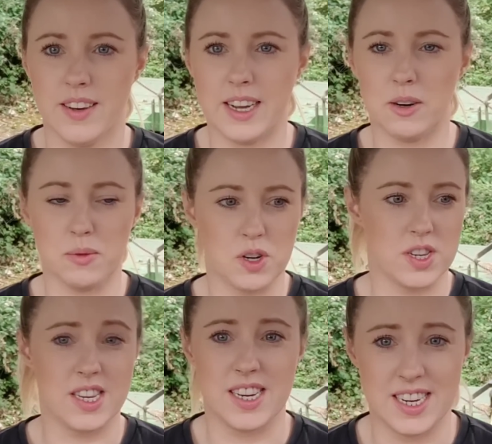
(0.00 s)
Now I'm
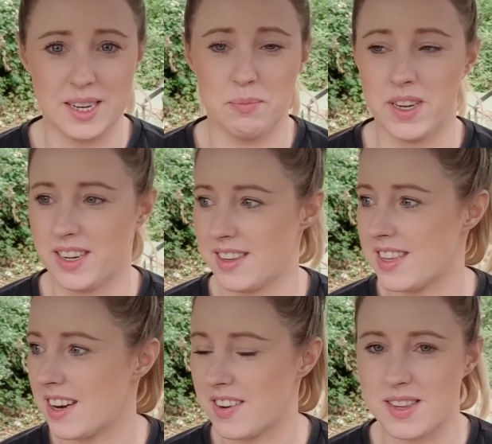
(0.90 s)
just sitting in
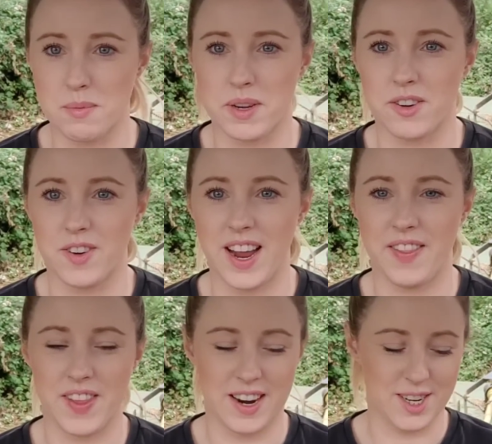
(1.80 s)
because there is a bit of
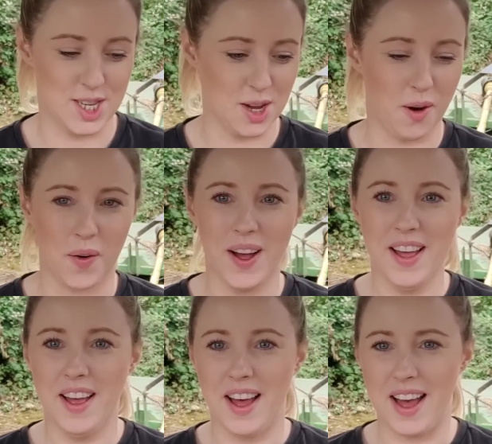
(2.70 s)
rain there, so
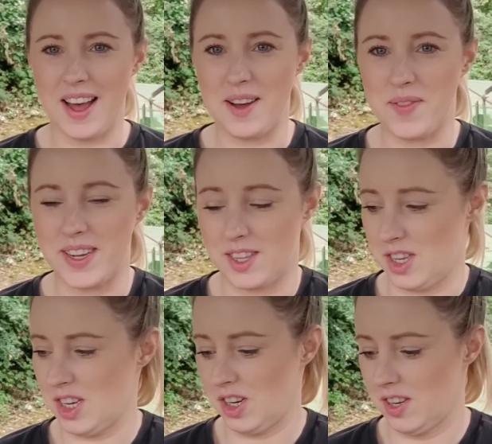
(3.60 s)

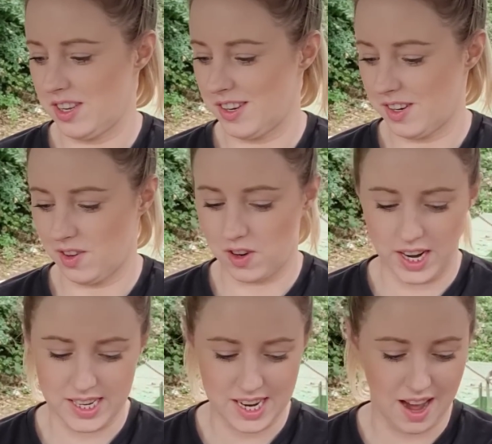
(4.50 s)
it's just
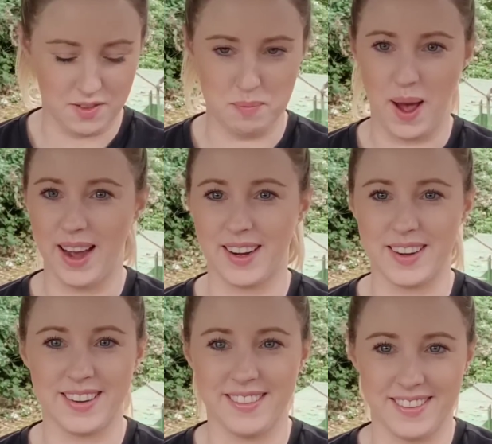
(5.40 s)
great to have it back.
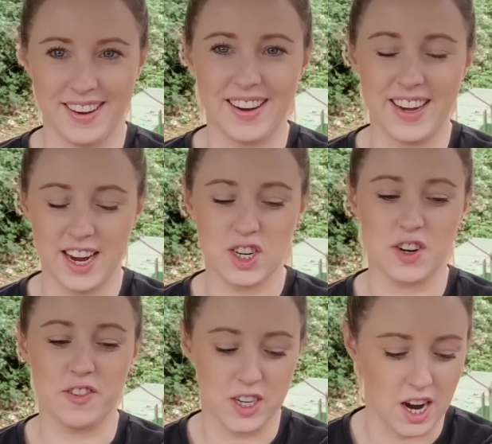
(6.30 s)
I
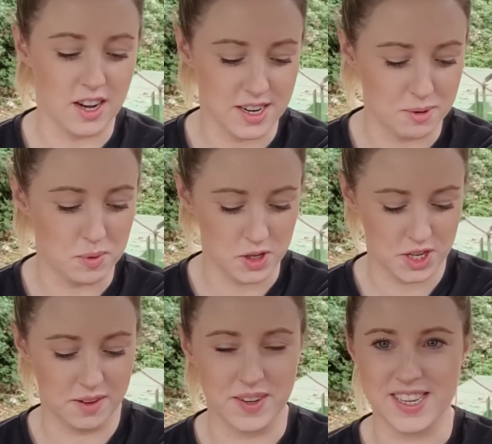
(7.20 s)
actually forgot how
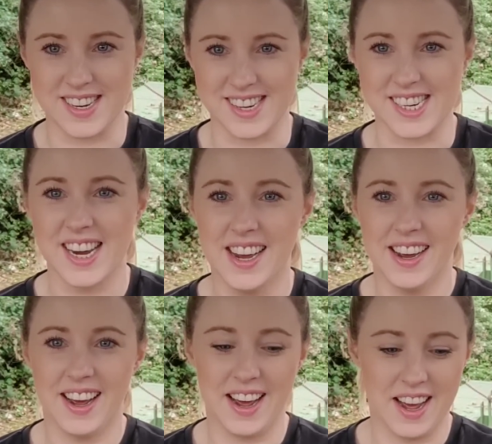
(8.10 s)
much I missed it.
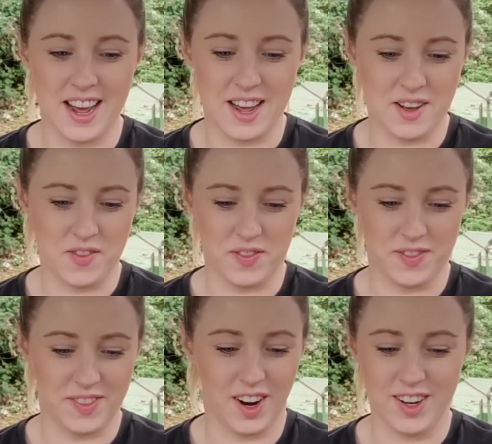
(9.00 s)

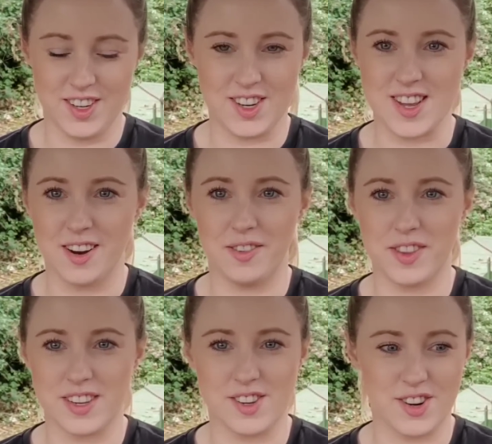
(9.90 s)
I just
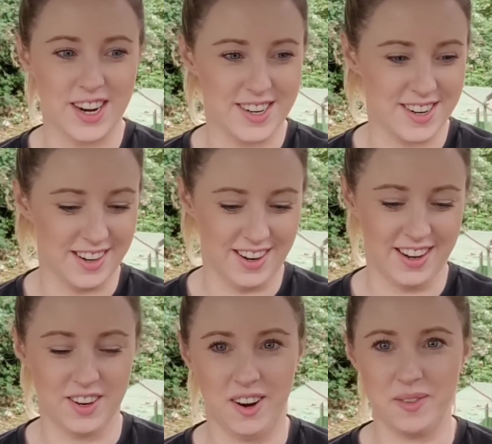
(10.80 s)
love this tractor
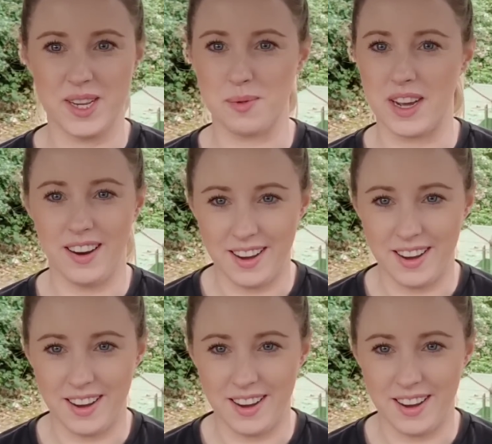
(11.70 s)
and always will.